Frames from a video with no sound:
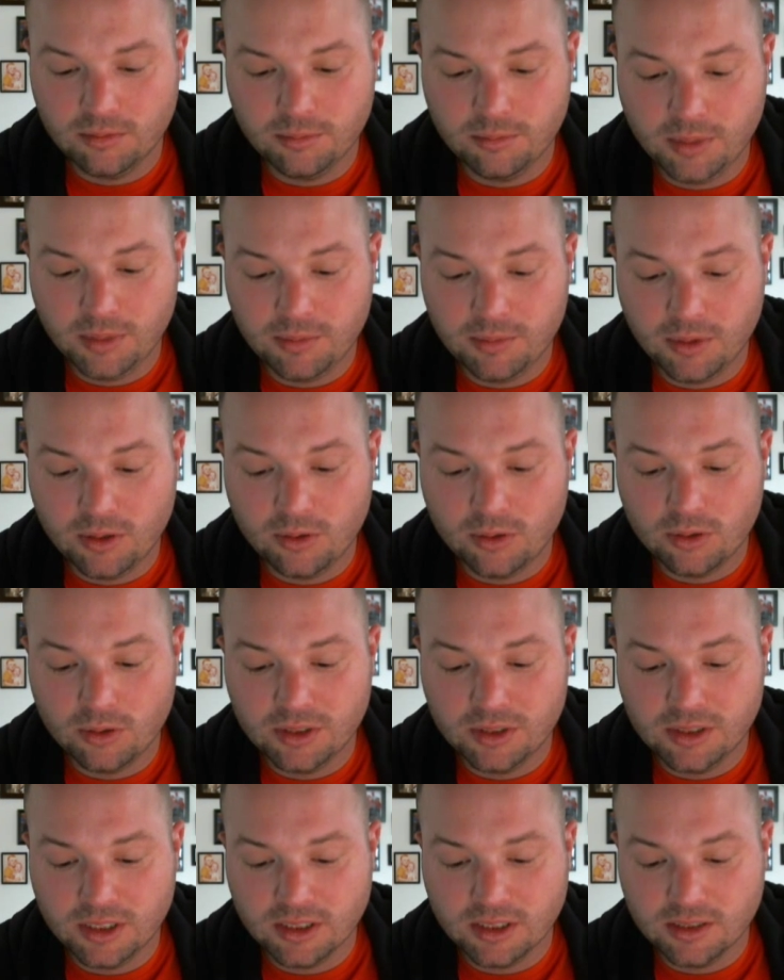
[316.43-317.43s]
Ben
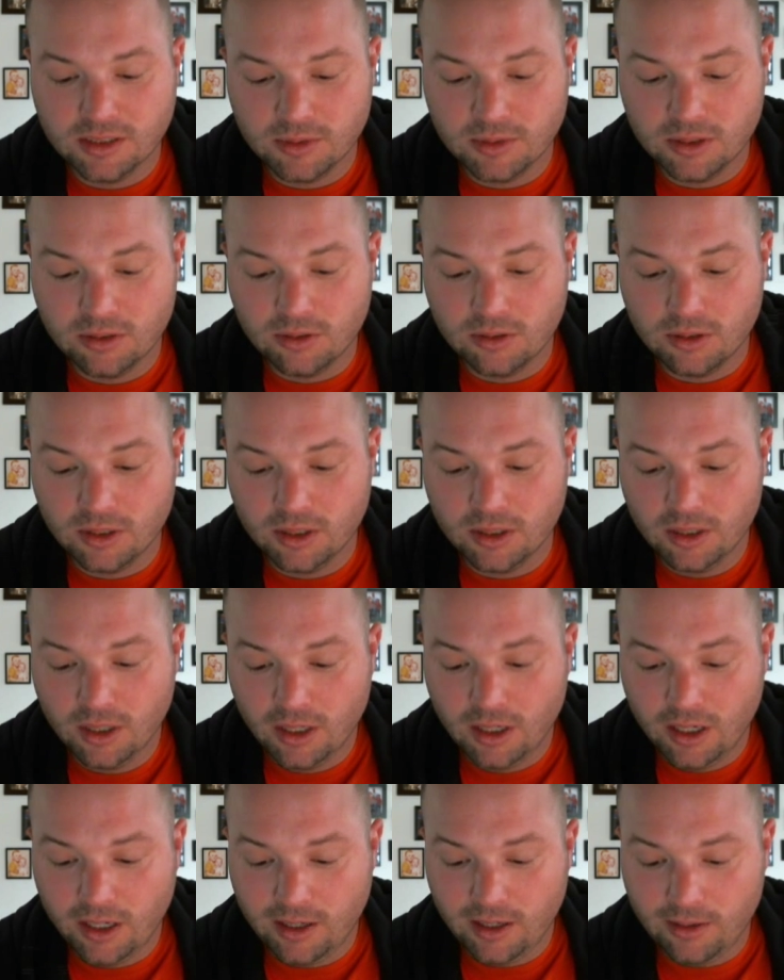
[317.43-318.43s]
McCoy, Jesse McCoy,
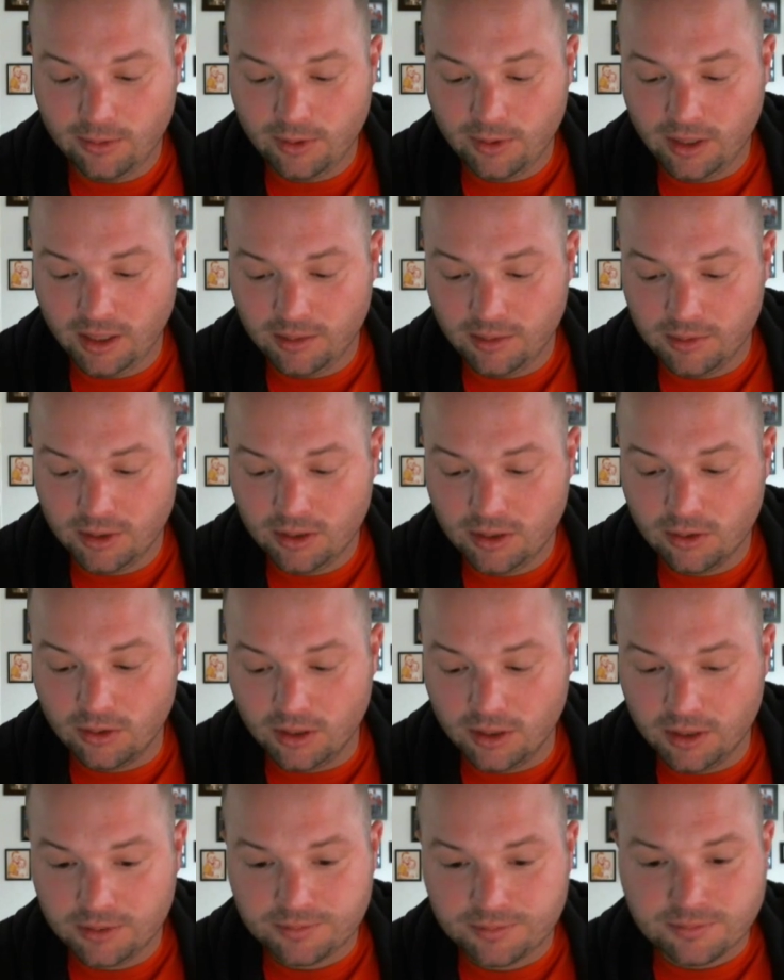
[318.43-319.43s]
and Willie
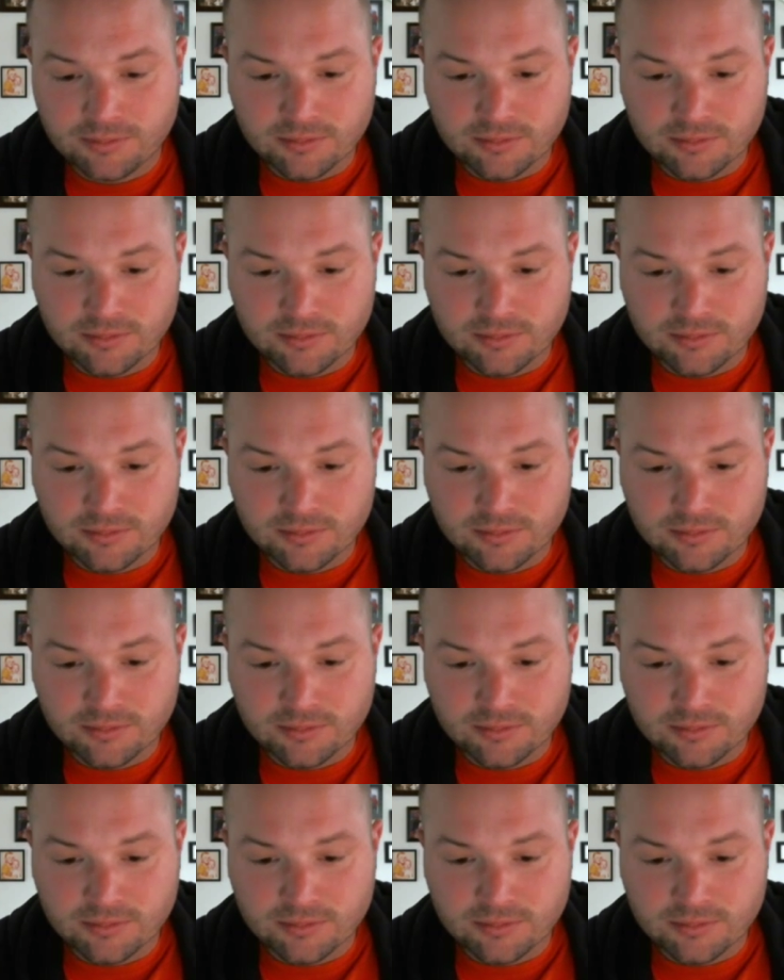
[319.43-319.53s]
McCoy.